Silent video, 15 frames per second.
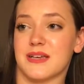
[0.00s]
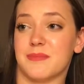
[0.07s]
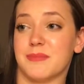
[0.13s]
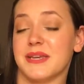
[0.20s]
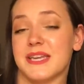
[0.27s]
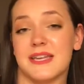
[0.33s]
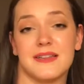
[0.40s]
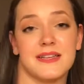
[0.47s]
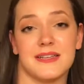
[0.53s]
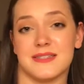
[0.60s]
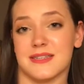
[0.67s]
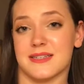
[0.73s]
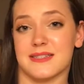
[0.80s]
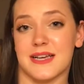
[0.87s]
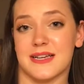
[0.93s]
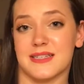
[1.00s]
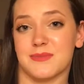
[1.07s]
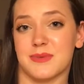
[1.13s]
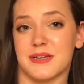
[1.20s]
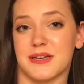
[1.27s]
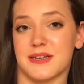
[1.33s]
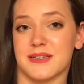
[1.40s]
immediately a success
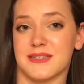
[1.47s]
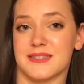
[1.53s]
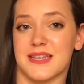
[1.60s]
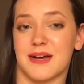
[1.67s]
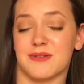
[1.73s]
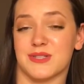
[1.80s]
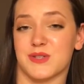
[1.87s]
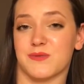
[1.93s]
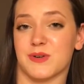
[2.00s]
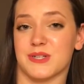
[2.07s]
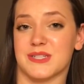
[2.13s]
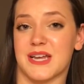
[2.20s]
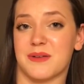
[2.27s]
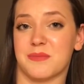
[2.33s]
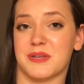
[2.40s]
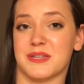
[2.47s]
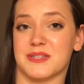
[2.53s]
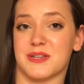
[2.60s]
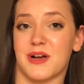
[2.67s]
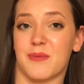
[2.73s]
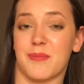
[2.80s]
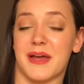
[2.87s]
because that was the first time he
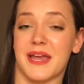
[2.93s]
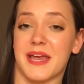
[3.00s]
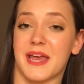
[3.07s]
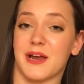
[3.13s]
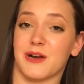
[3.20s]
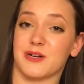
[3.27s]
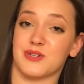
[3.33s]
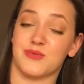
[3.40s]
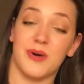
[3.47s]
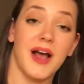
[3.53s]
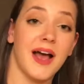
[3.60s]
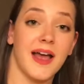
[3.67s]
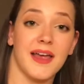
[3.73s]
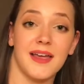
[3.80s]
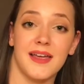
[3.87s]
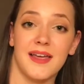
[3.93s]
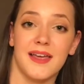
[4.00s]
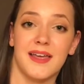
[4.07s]
saw my hair dry.